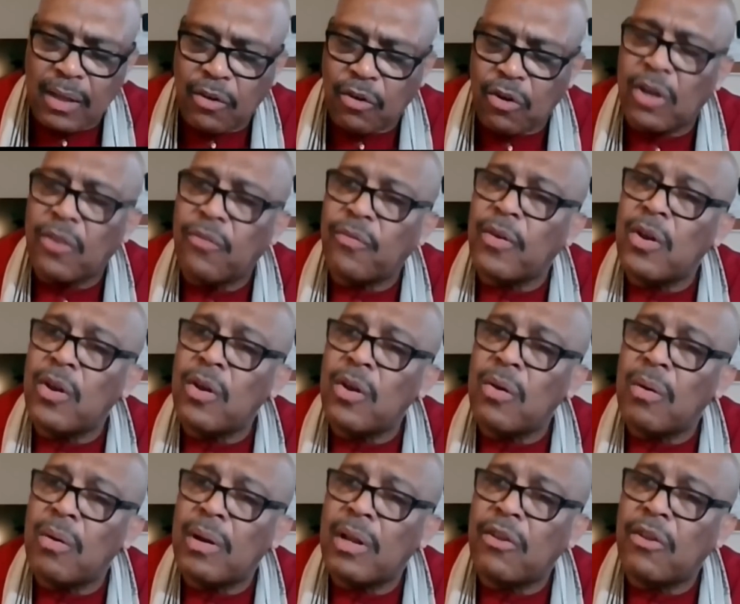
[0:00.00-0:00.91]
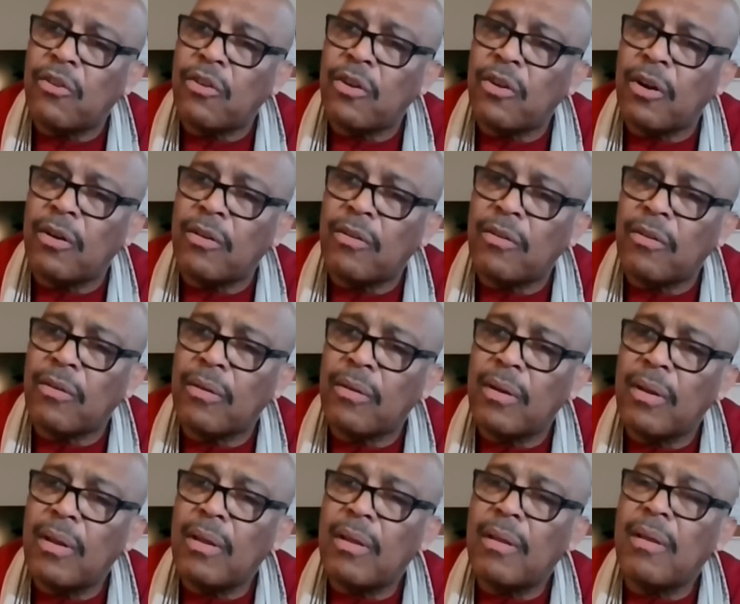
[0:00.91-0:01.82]
church for no other church.
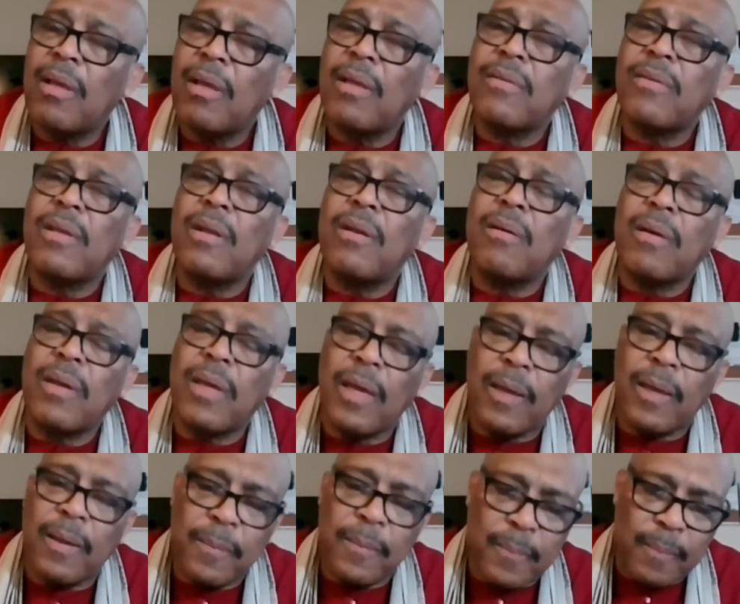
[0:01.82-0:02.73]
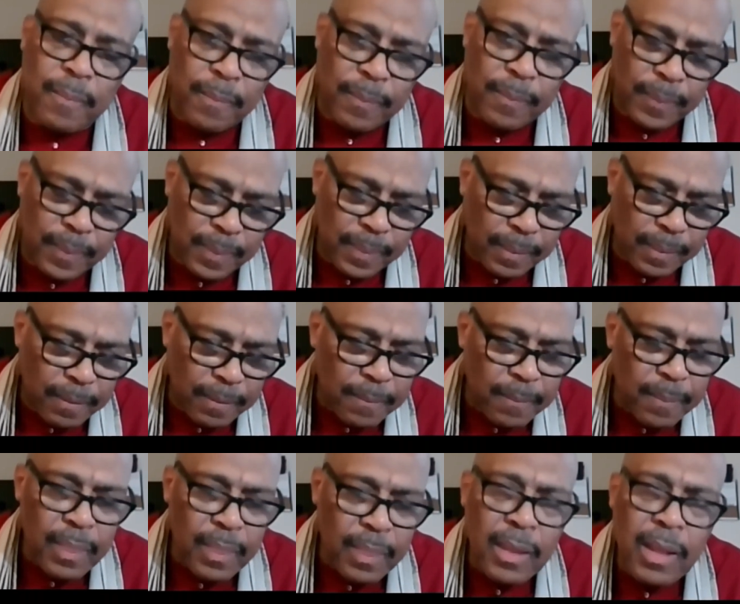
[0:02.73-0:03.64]
I said, okay.
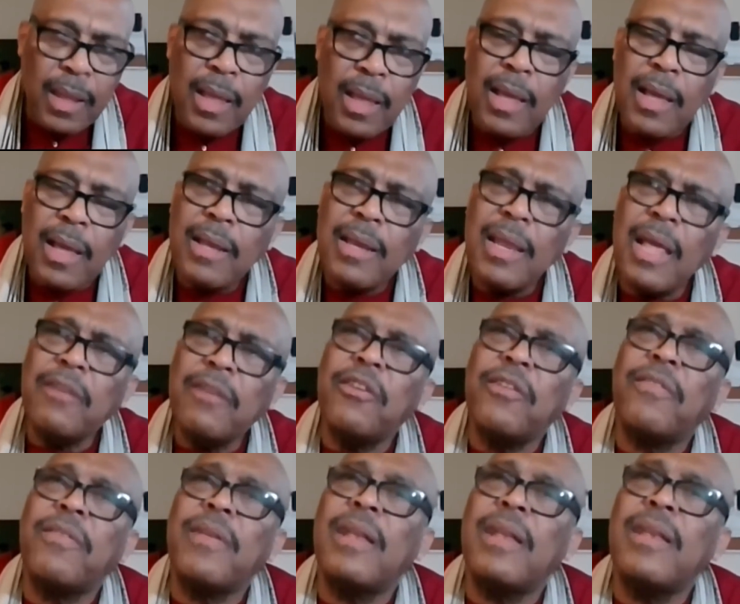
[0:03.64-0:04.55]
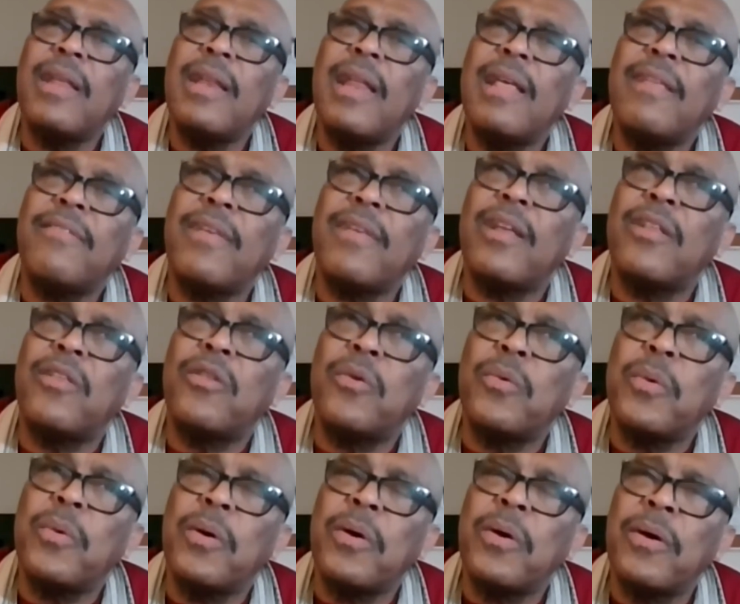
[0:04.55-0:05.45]
Then I said
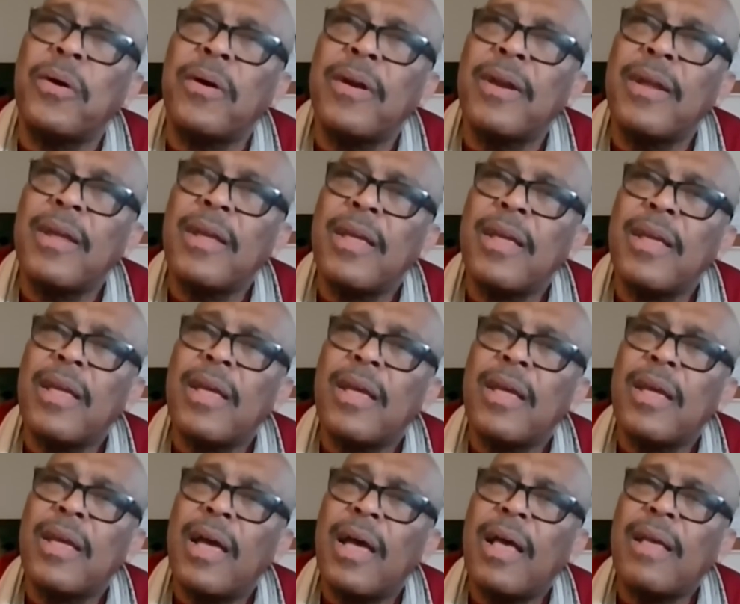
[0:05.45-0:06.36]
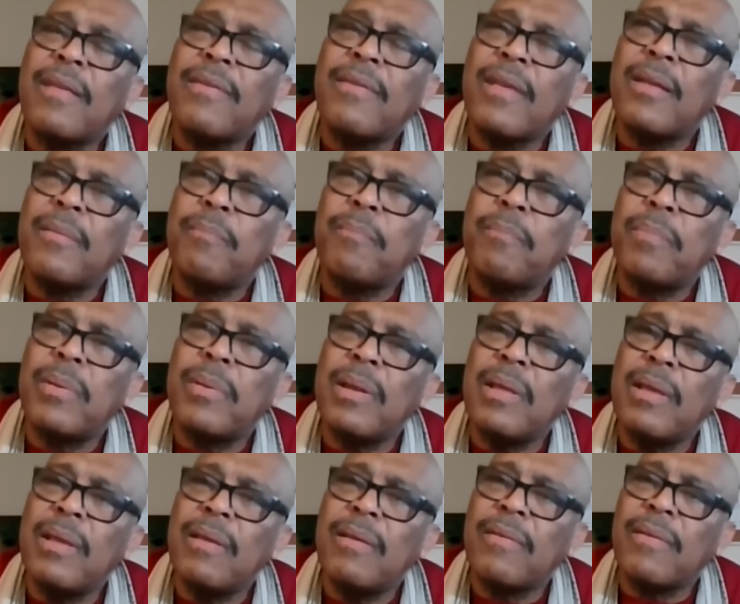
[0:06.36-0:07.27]
to her,
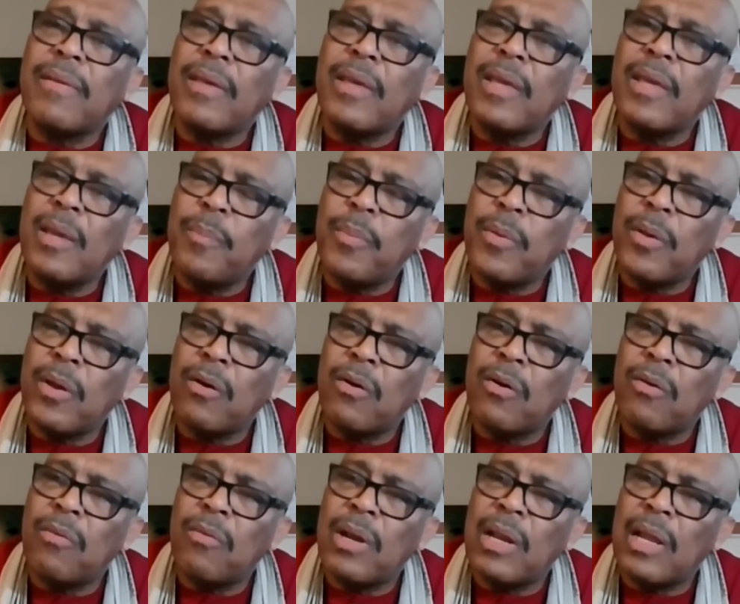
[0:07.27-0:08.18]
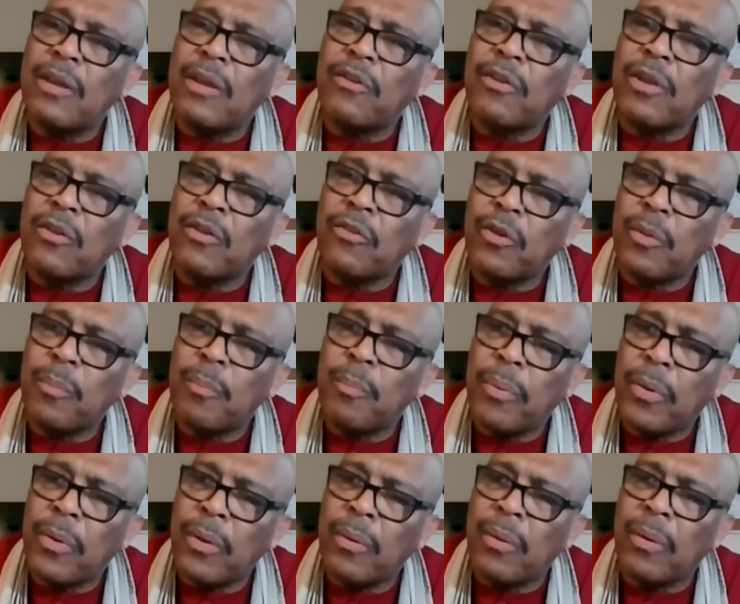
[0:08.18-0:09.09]
please keep your relationship
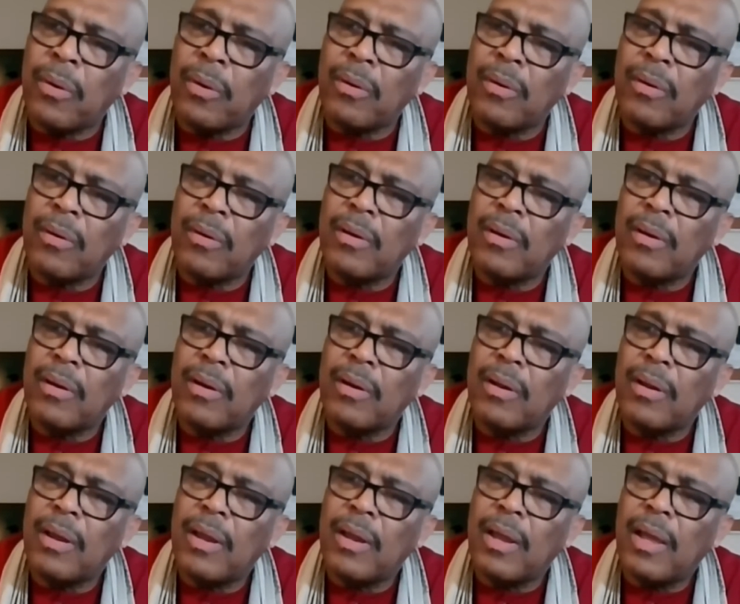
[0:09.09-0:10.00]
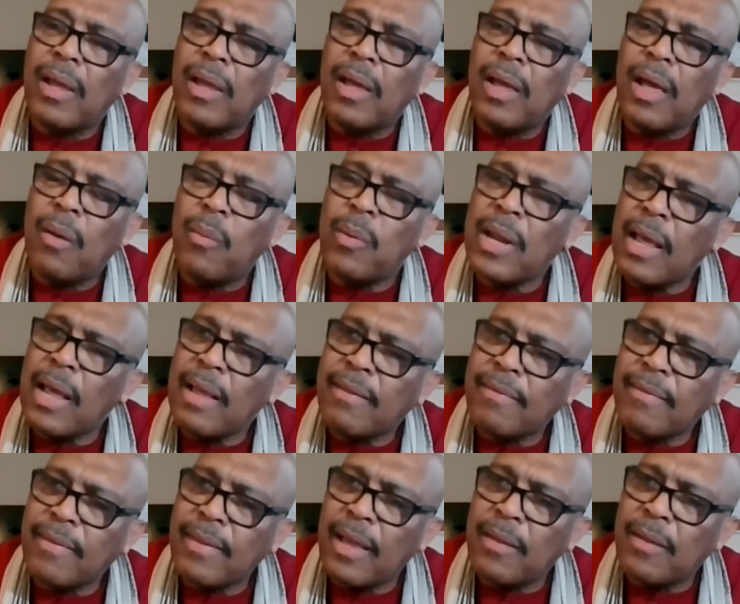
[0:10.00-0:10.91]
pure. And when I
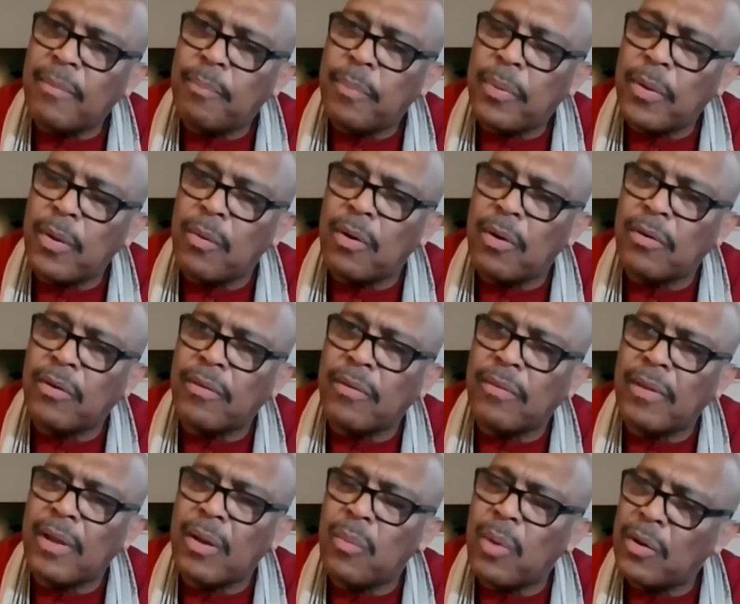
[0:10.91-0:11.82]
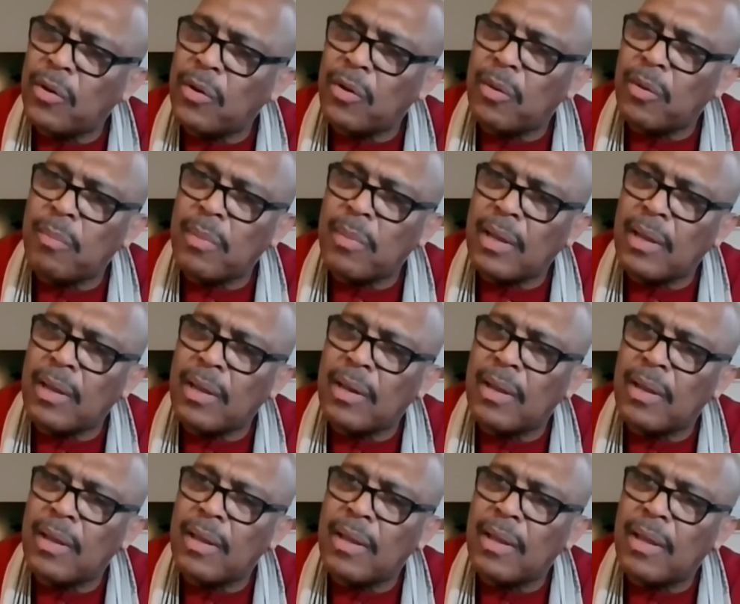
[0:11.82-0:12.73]
said pure, she said, what do you
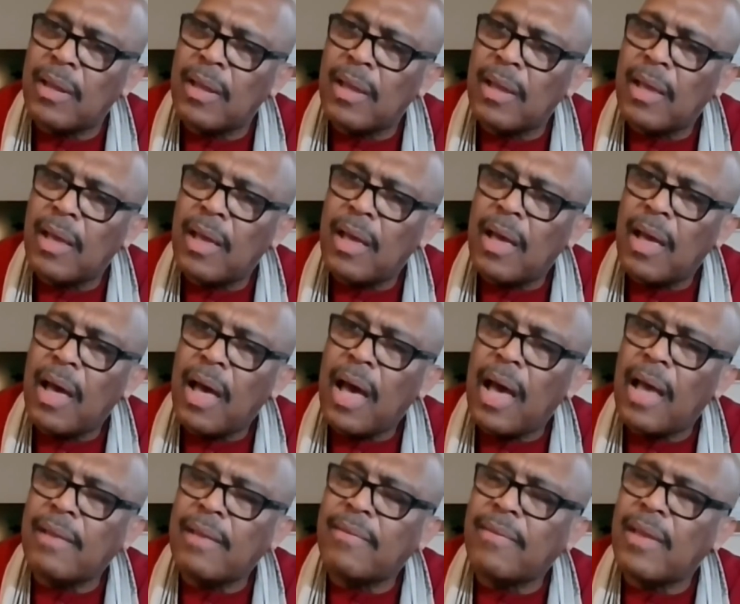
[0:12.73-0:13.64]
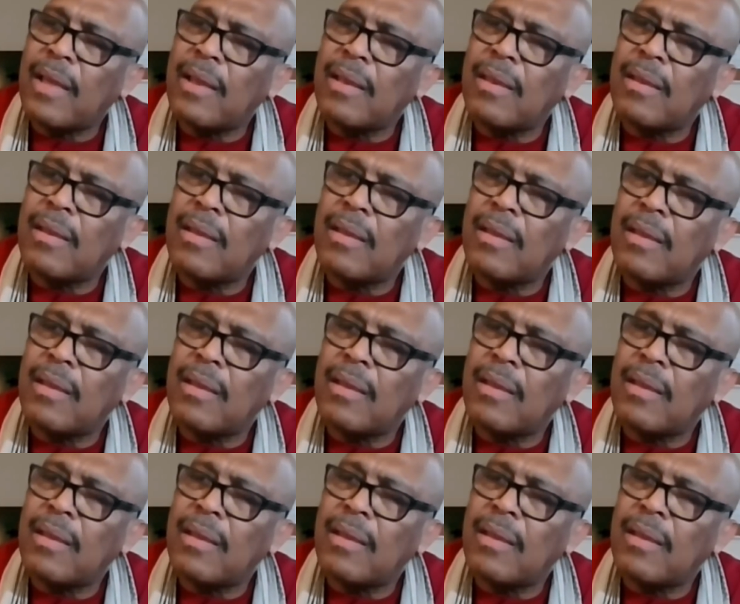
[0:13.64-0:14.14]
mean? I said,